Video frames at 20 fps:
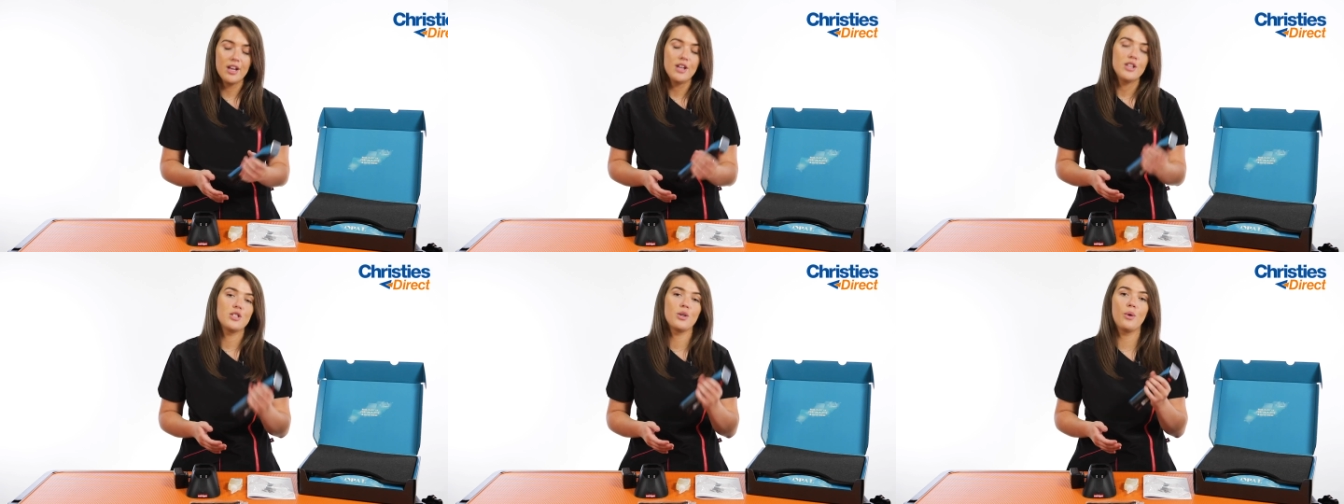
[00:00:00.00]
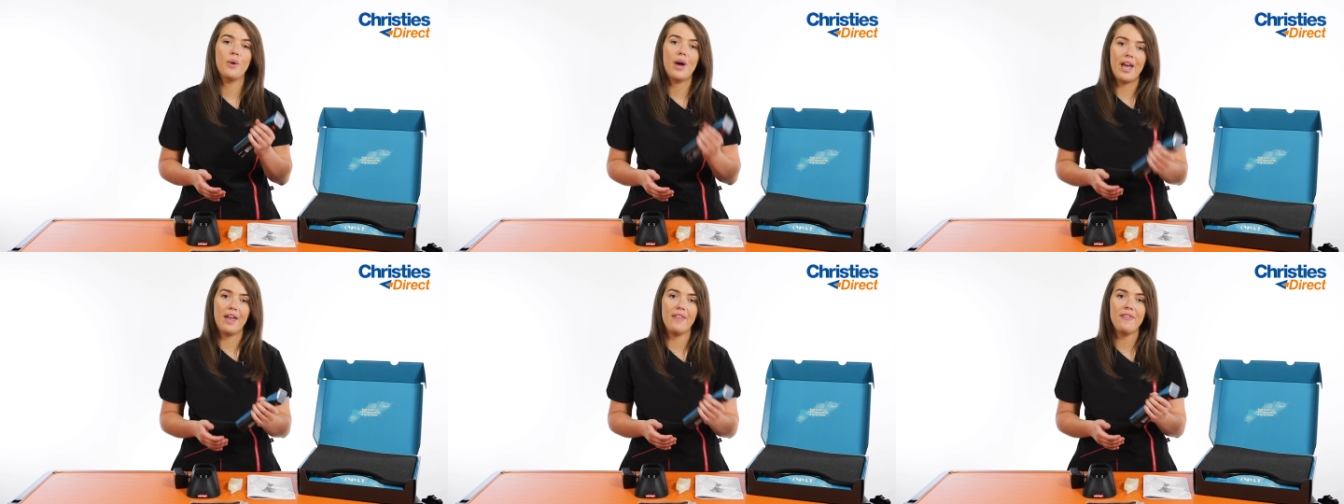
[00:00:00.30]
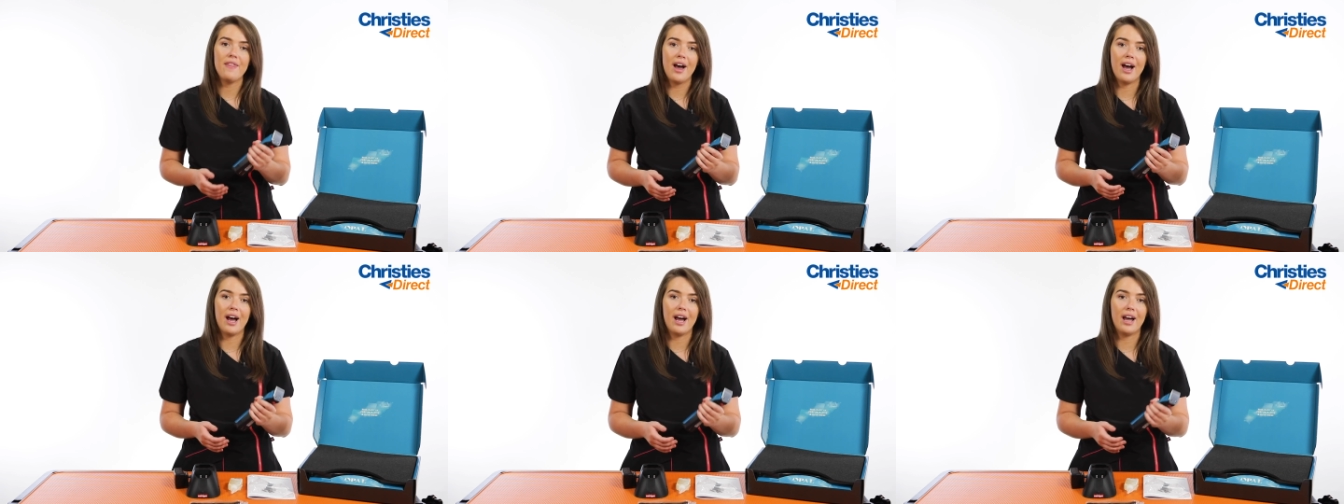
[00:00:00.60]
So in
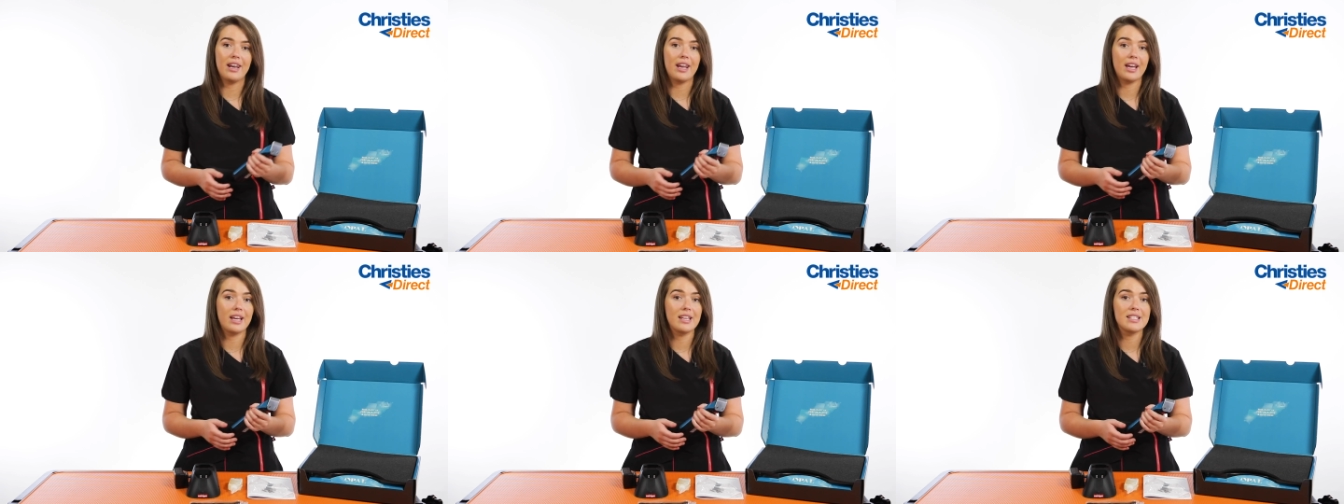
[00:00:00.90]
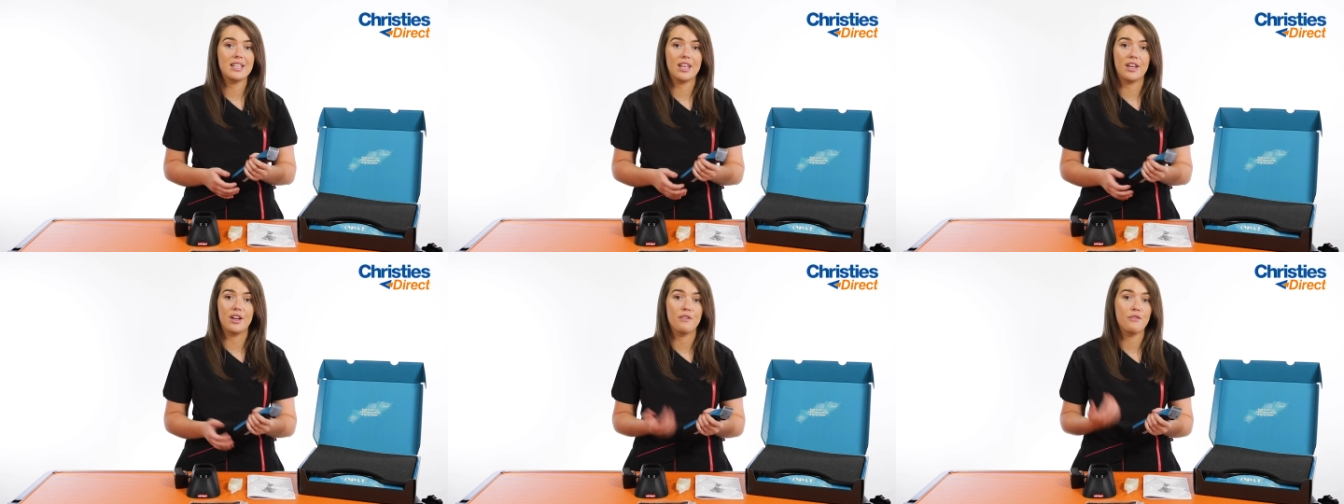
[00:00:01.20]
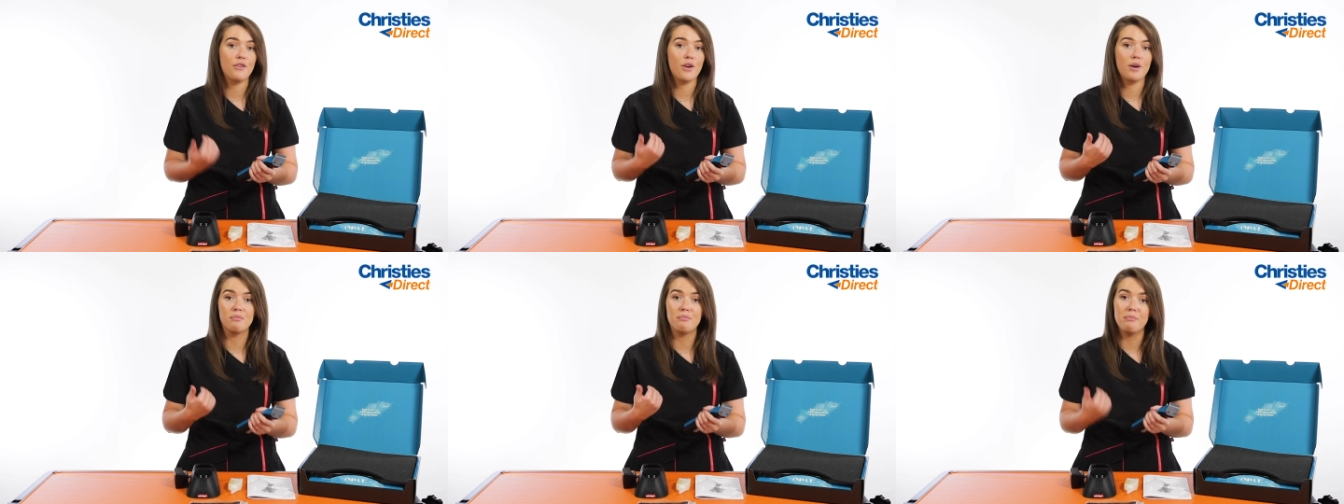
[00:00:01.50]
the hand, I can tell you
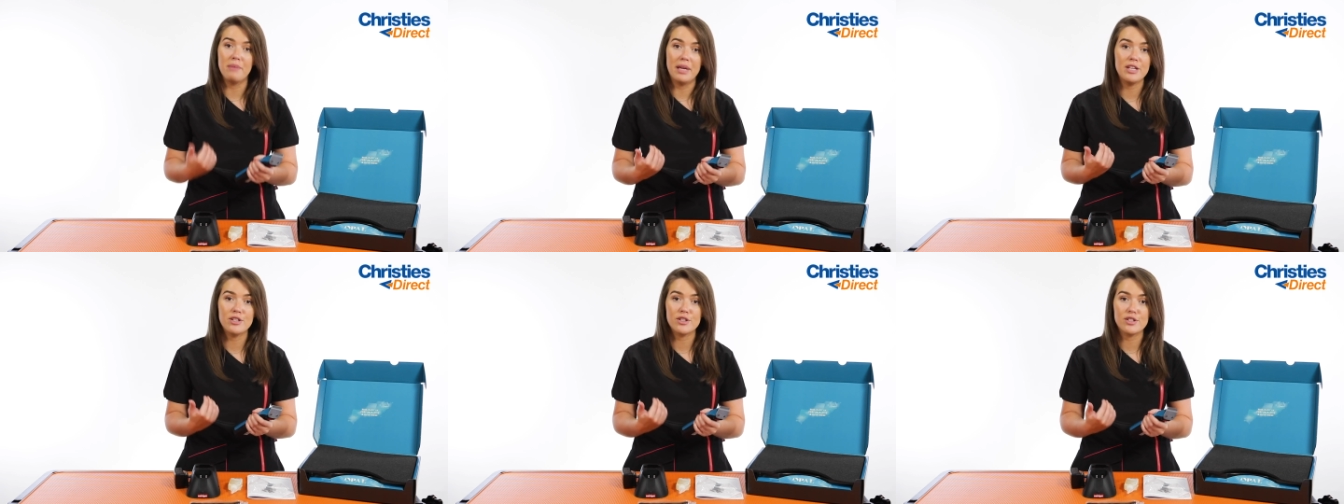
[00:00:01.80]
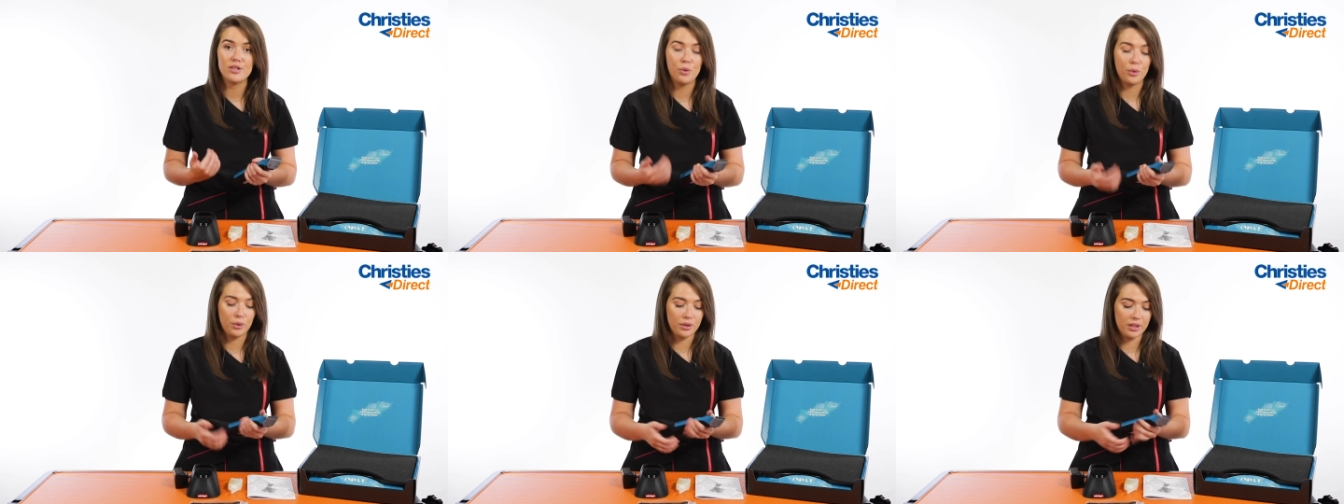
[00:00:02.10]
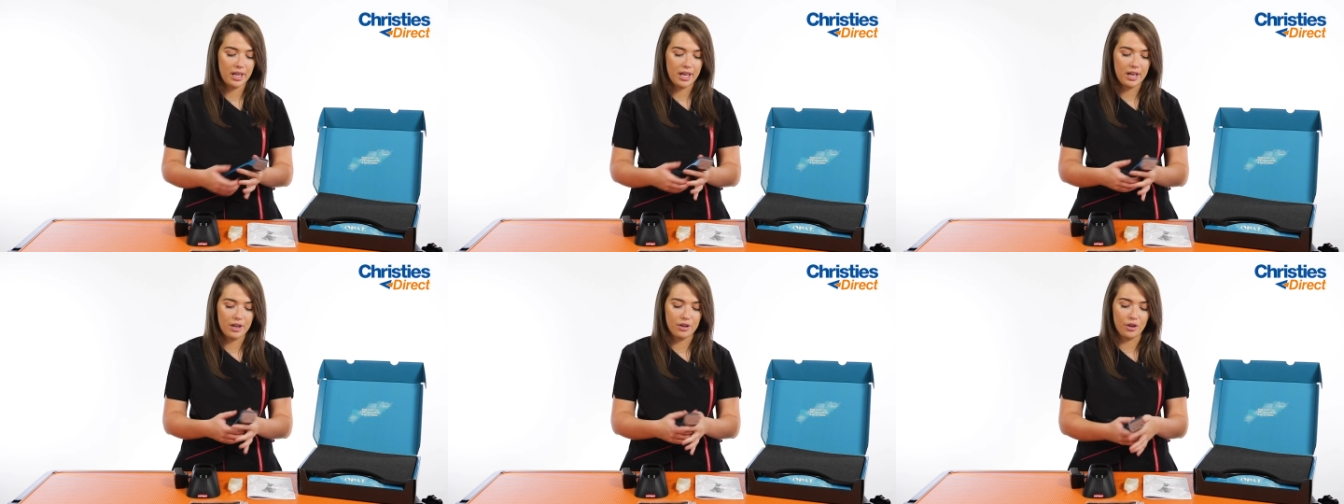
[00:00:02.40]
from me just holding
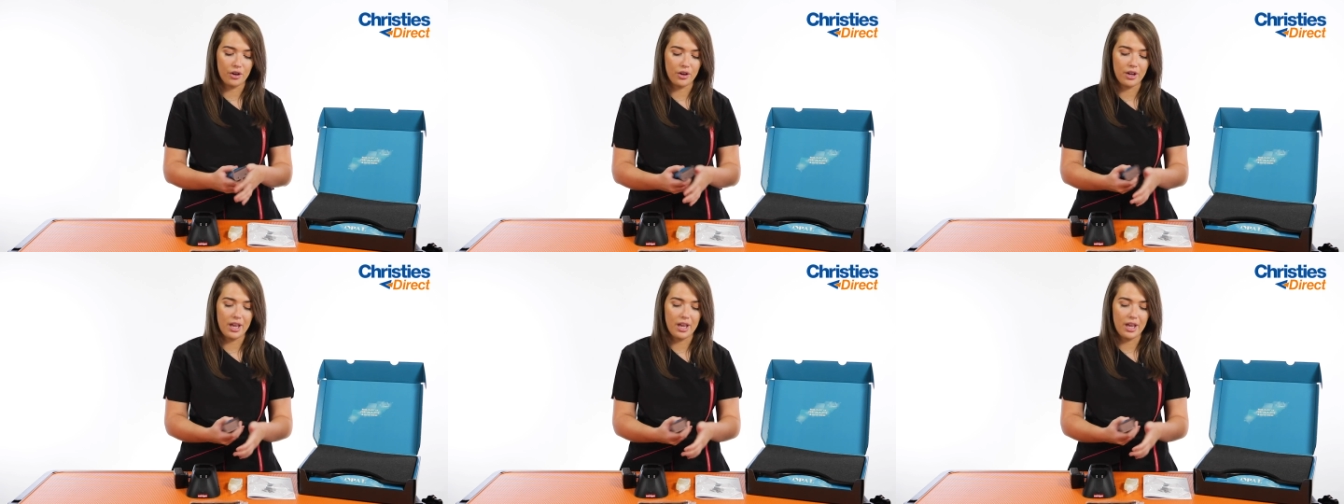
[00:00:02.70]
it here now,